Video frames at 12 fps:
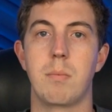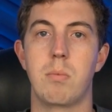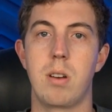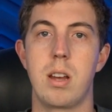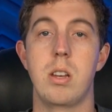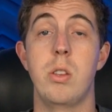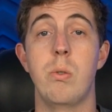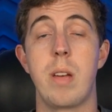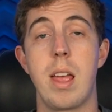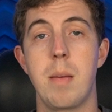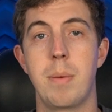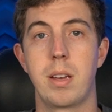brand new
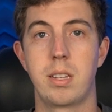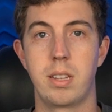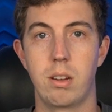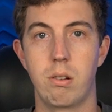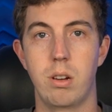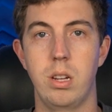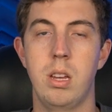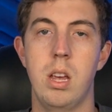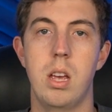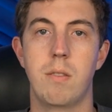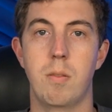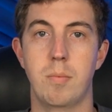Apex series
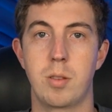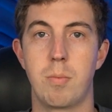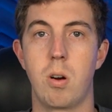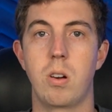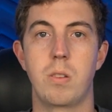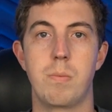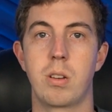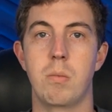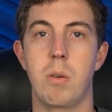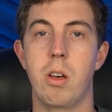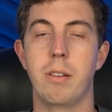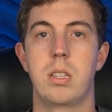from Spartus
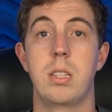Pickleball.